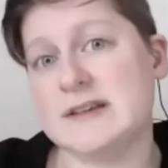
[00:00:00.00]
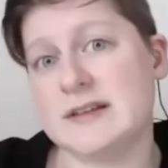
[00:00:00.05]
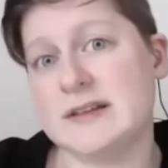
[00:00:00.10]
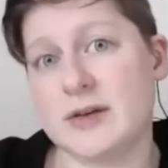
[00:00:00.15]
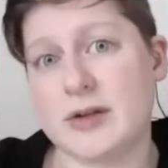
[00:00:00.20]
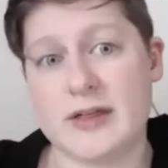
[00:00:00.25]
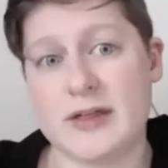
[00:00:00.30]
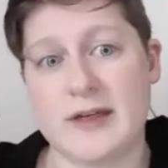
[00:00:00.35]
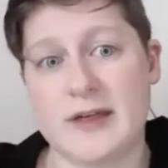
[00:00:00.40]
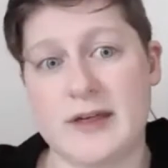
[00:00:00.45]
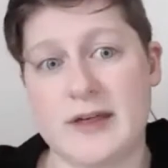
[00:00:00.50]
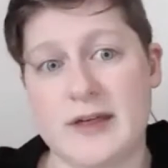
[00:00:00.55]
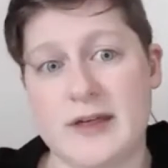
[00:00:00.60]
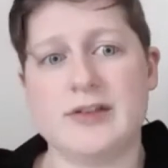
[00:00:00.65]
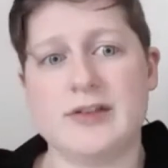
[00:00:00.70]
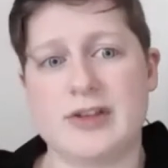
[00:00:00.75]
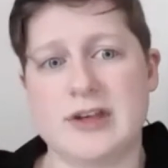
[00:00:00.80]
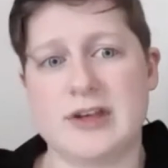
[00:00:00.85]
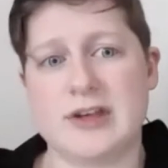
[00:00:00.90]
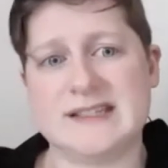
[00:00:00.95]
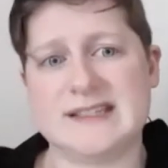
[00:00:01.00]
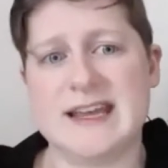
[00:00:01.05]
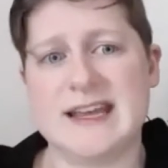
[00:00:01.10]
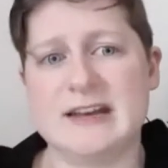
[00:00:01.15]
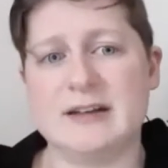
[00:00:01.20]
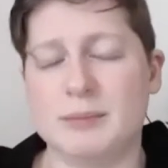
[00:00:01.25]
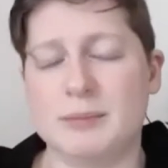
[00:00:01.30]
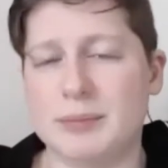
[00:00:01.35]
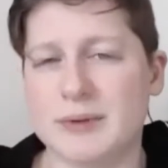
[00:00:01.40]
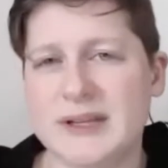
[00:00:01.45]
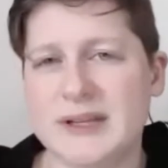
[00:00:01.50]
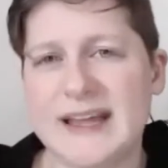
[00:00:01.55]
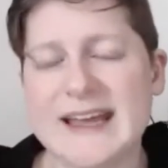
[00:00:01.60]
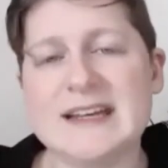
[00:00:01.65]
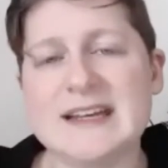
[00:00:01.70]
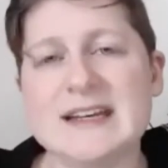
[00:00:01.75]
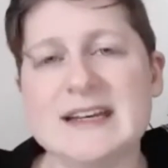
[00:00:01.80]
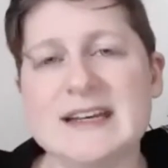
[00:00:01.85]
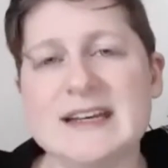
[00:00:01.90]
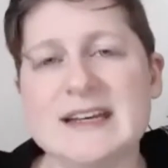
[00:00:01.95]
and their theologies in
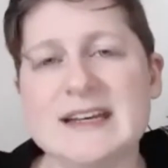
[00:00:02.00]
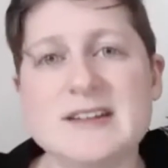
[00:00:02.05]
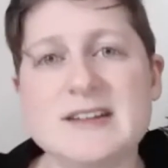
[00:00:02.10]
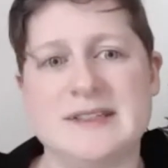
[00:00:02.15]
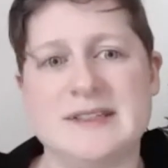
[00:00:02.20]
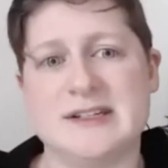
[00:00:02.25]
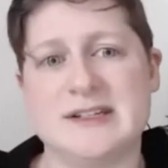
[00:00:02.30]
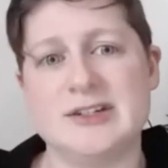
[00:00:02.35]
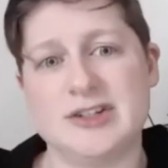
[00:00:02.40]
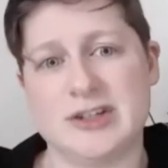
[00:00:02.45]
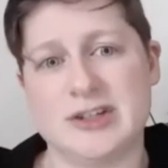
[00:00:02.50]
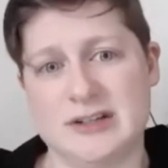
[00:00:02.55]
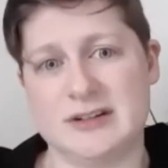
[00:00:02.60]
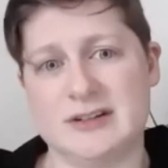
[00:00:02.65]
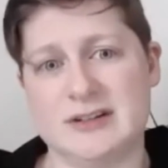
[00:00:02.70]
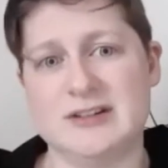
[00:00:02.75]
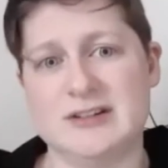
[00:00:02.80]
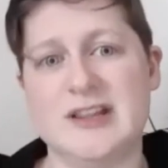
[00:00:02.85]
blatant opposition